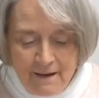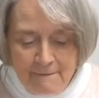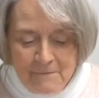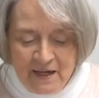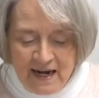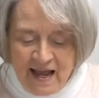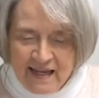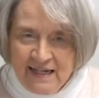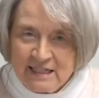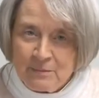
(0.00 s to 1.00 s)
But I
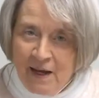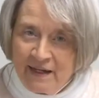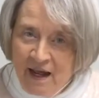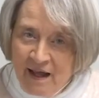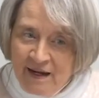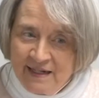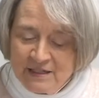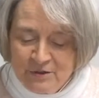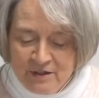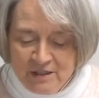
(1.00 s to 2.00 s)
guess by not
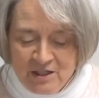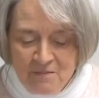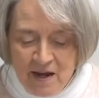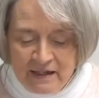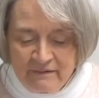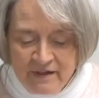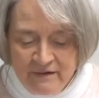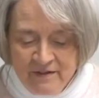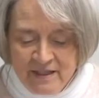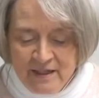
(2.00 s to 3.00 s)
answering, she might have
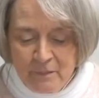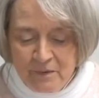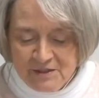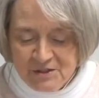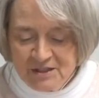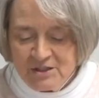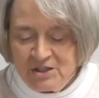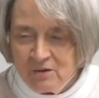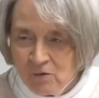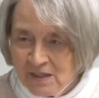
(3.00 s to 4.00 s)
given the impression
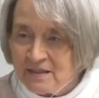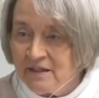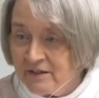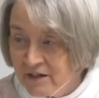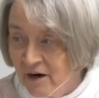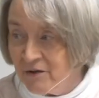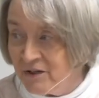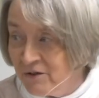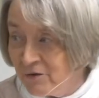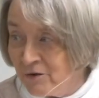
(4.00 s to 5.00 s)
she was going to guard the
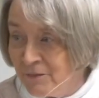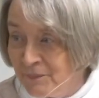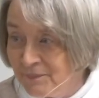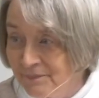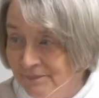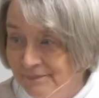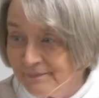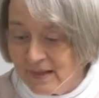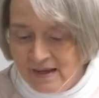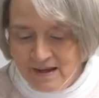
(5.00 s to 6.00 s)
door.
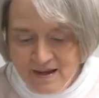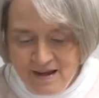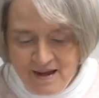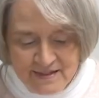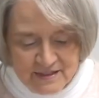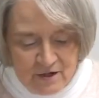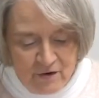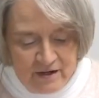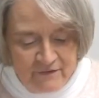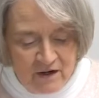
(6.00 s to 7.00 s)
And so
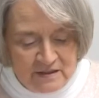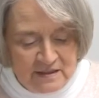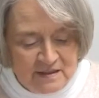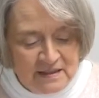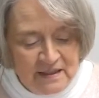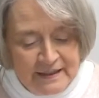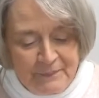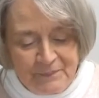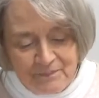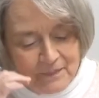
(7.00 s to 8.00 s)
he falls asleep.
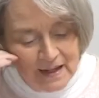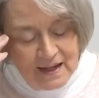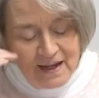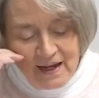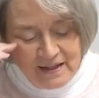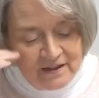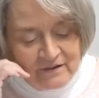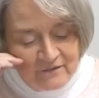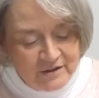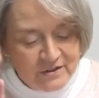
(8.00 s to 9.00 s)
And
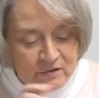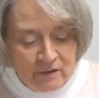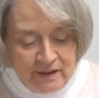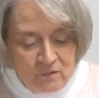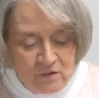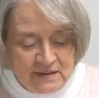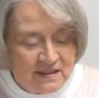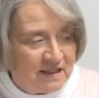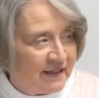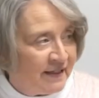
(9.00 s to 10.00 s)
then verse 21's
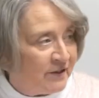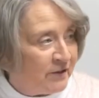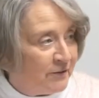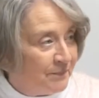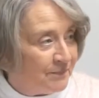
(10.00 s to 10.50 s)
the kicker.